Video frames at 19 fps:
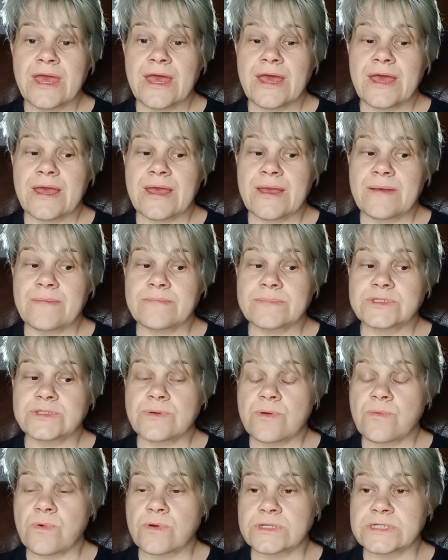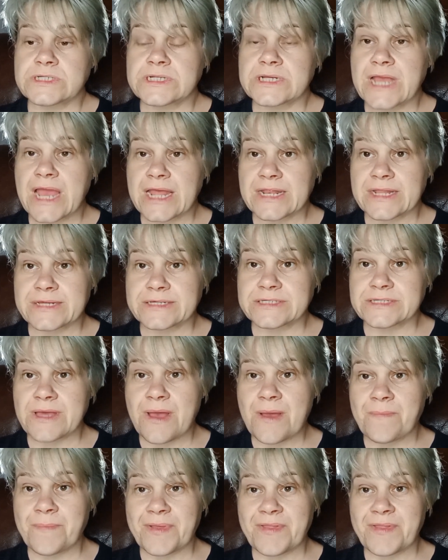So I wanted to get this up,